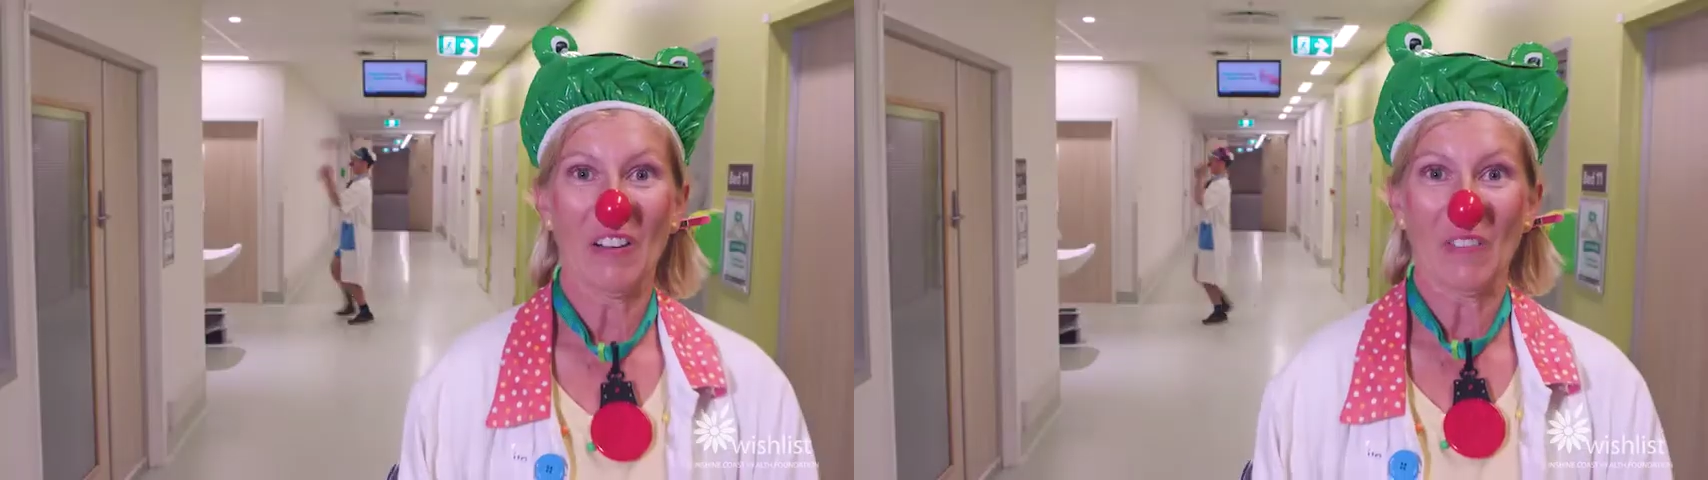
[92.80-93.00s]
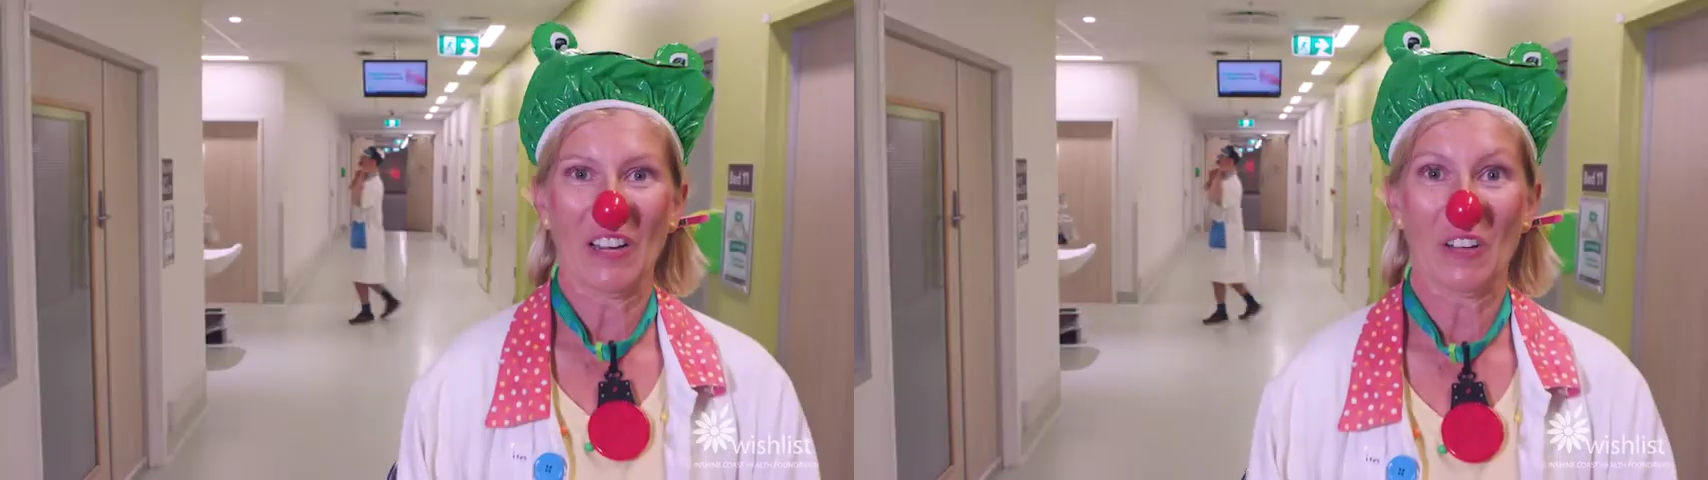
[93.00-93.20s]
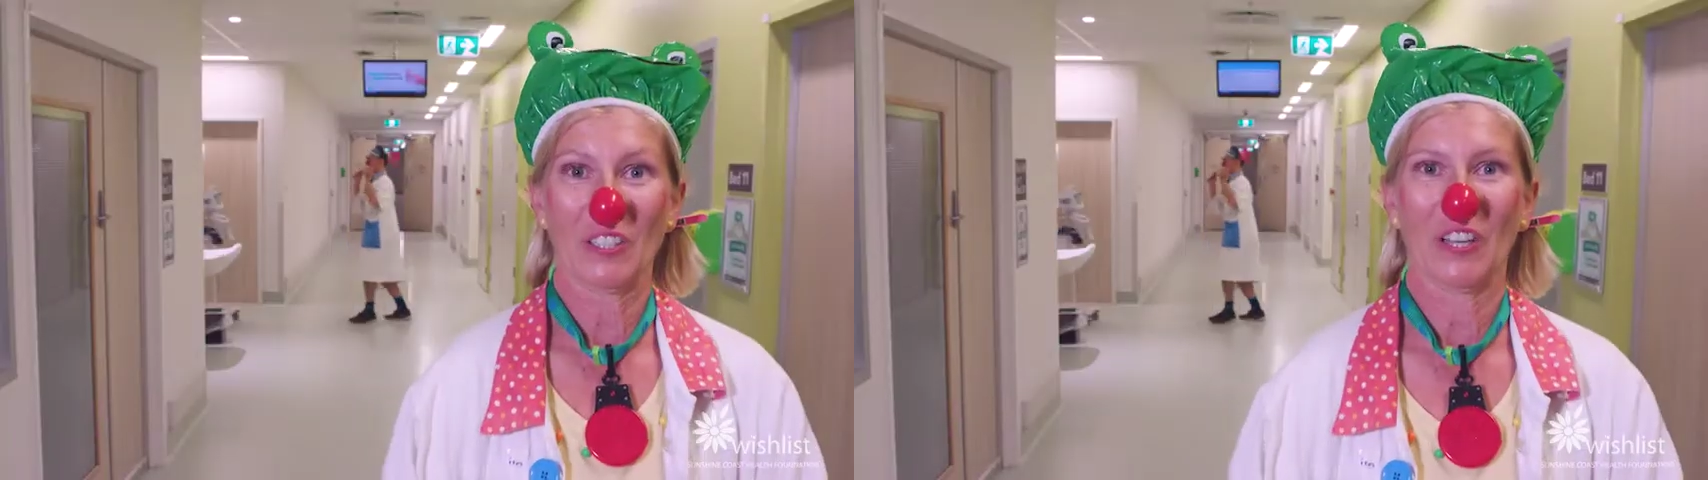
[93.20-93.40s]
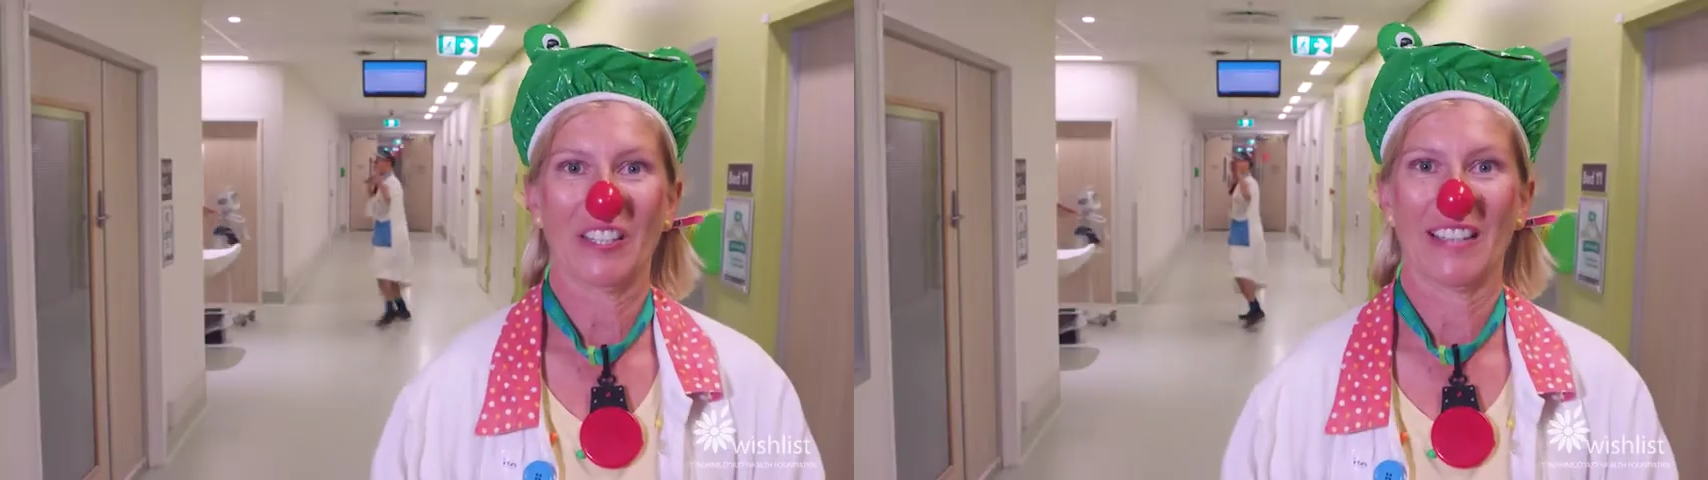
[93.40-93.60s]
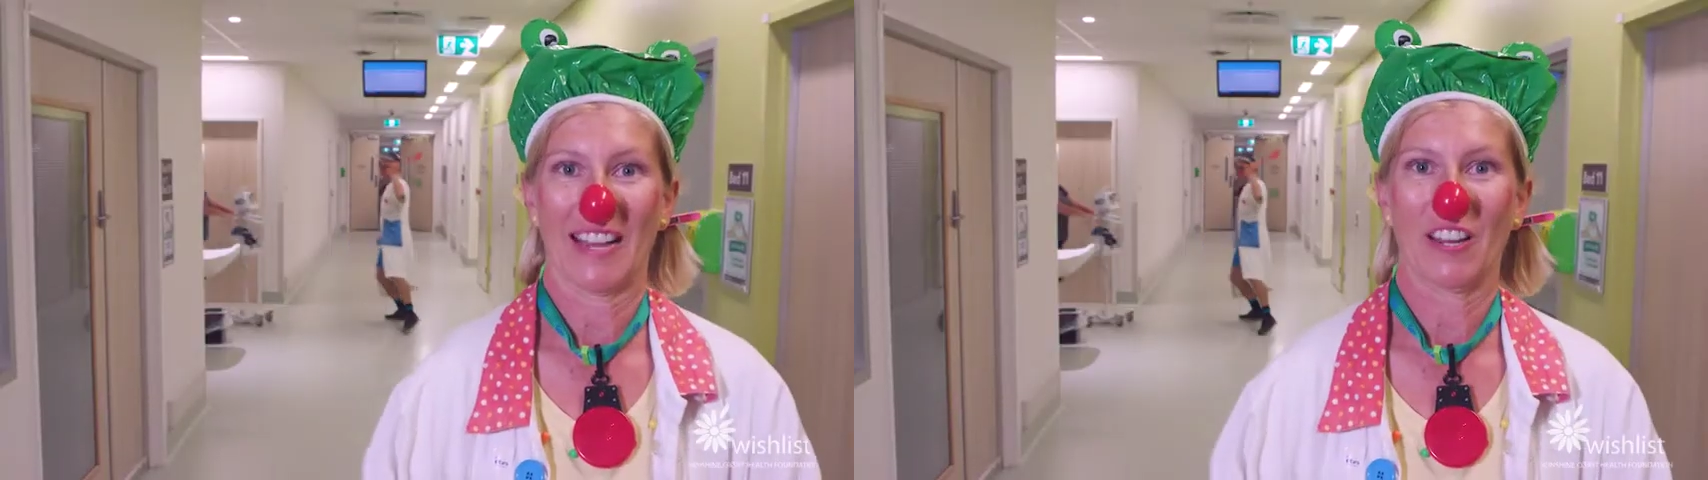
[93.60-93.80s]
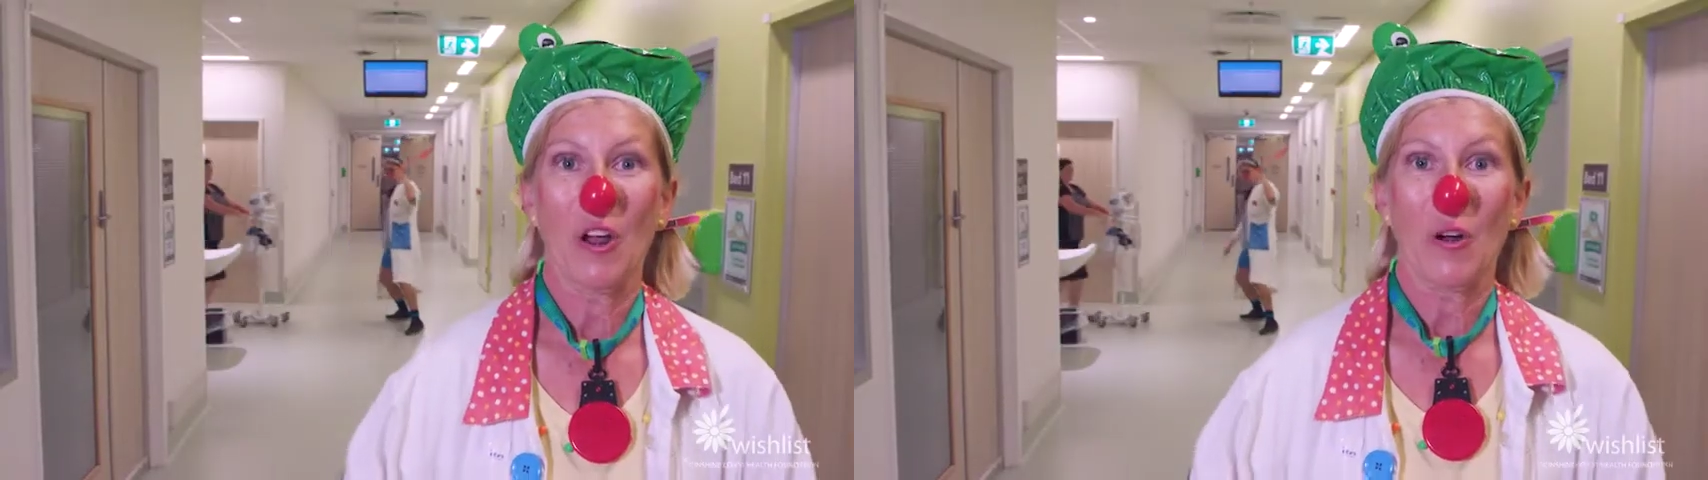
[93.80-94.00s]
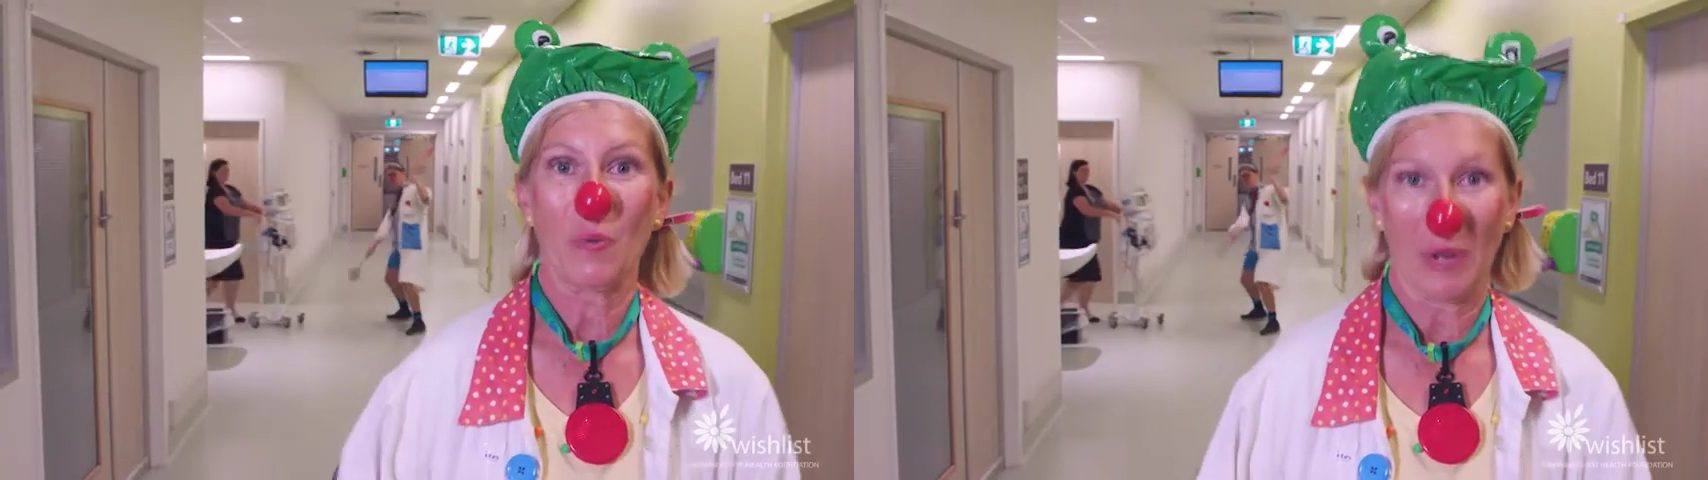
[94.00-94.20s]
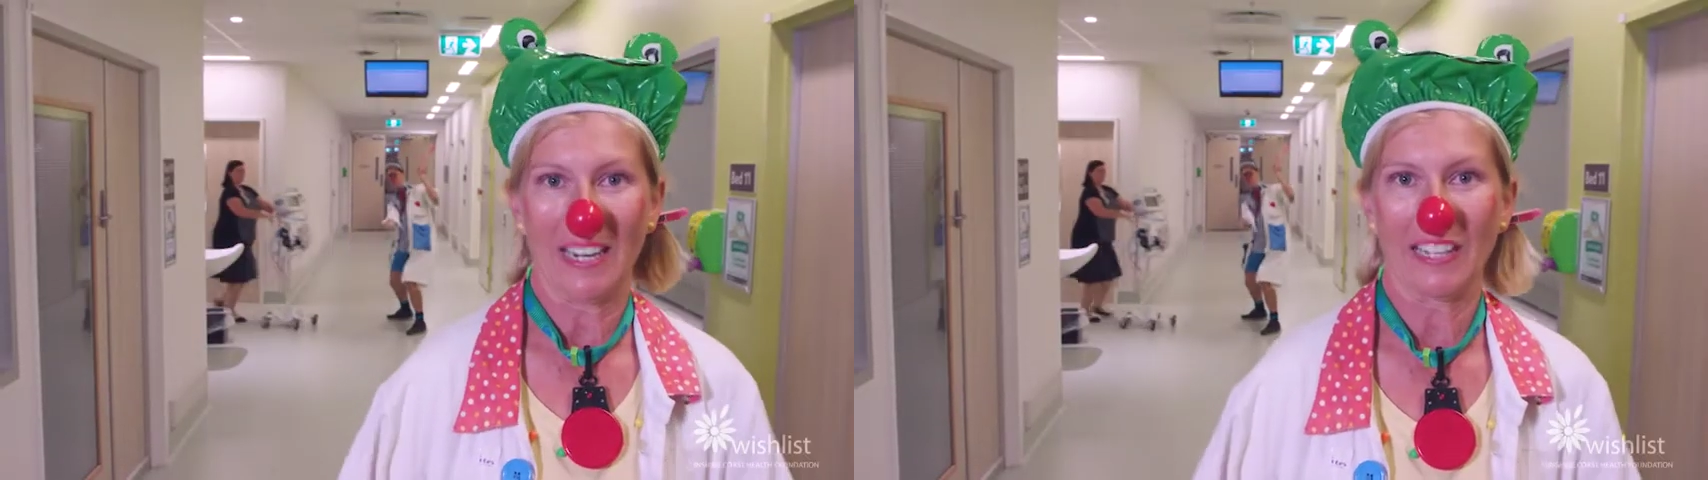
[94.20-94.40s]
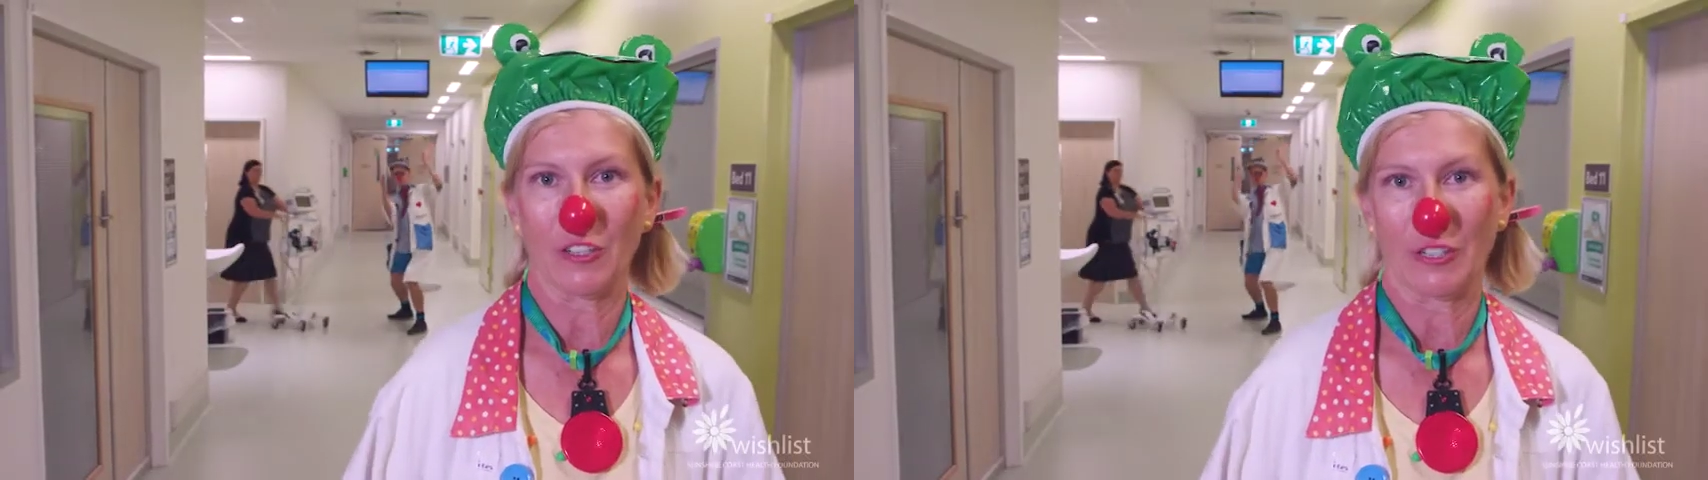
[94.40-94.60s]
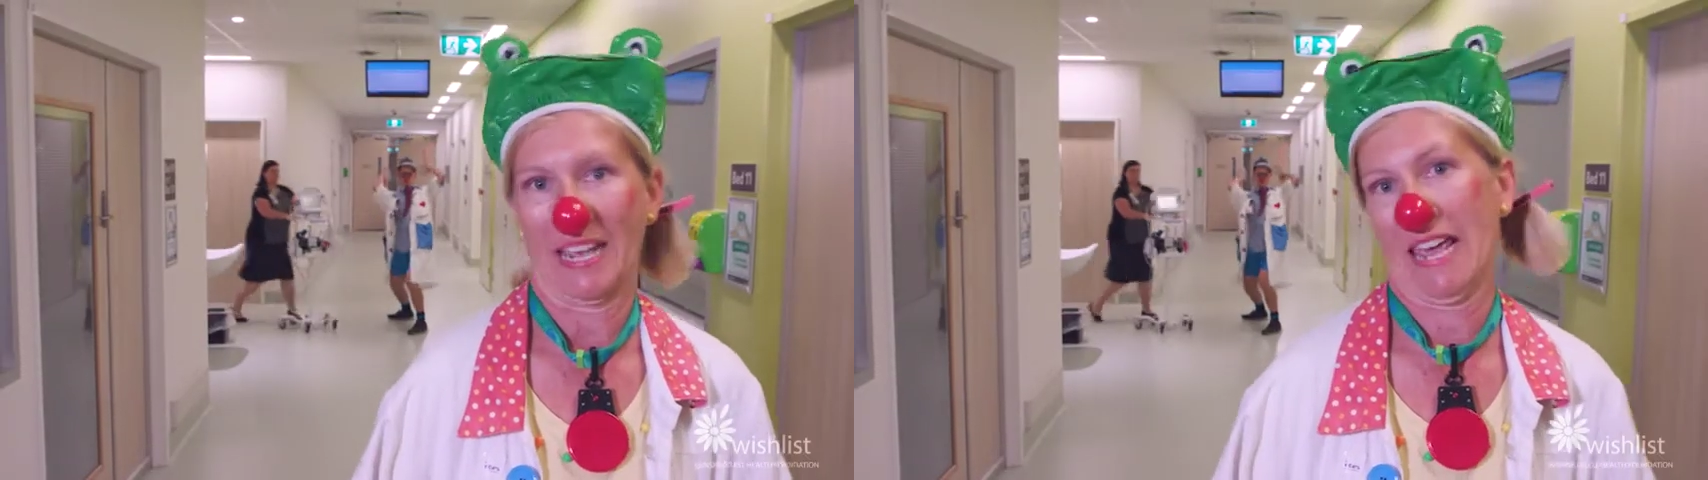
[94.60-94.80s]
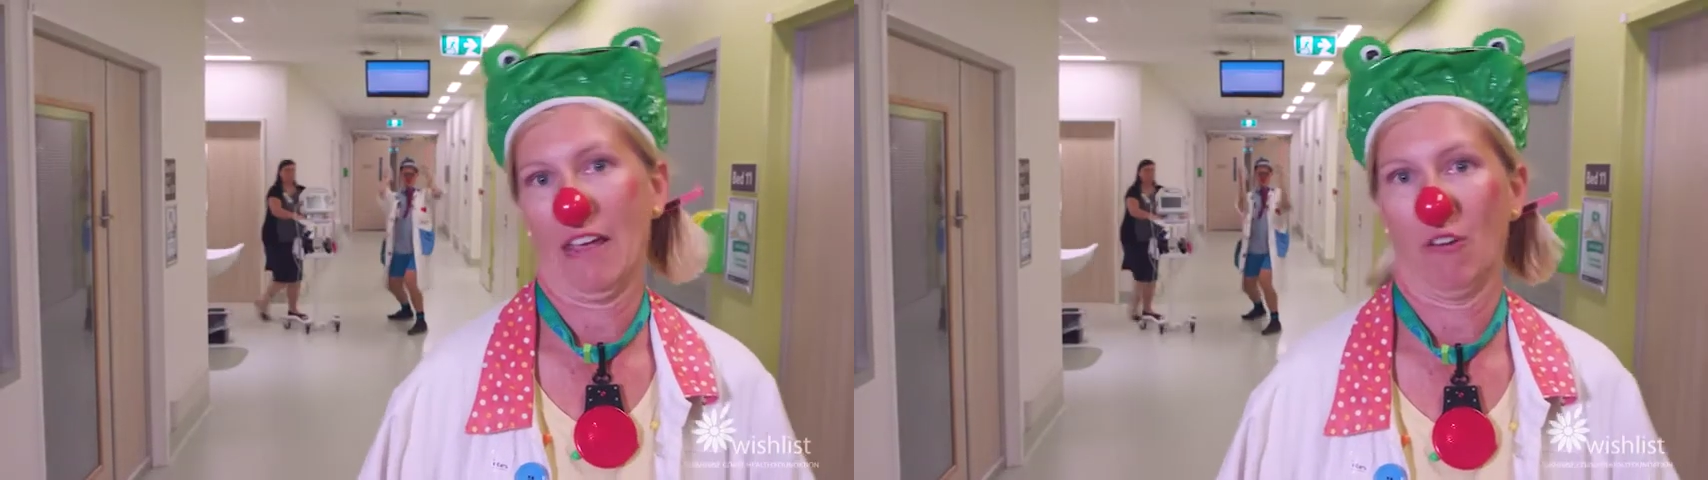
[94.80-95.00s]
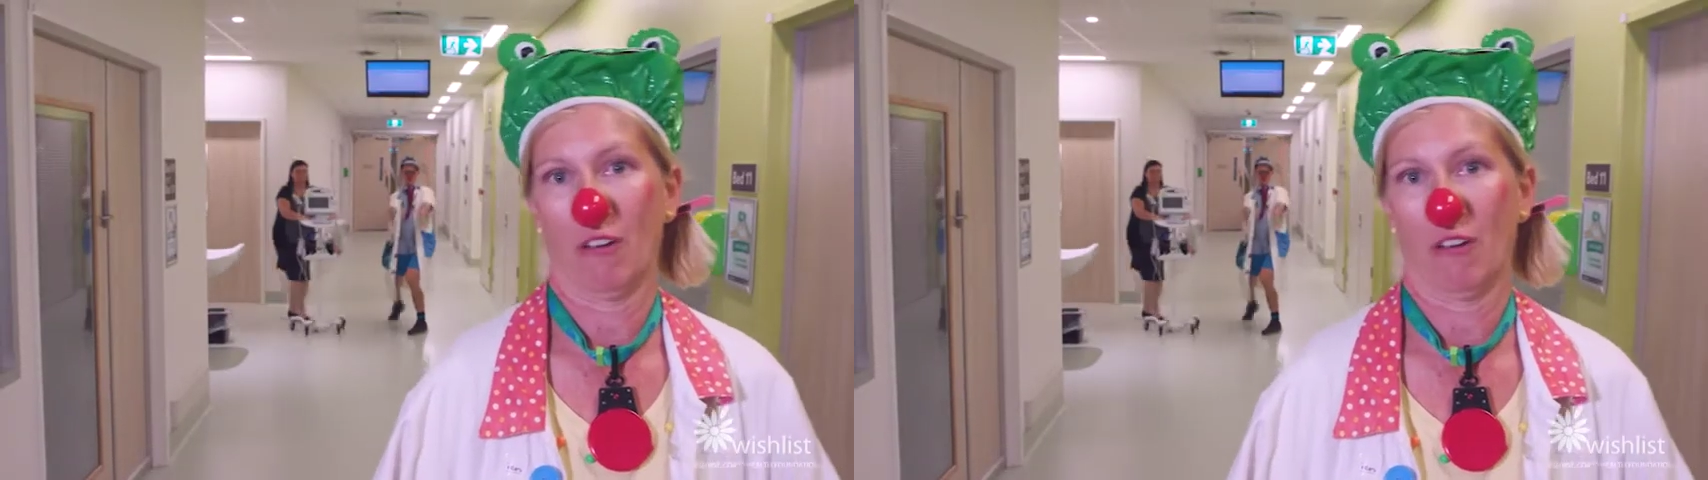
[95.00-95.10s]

We also take really good care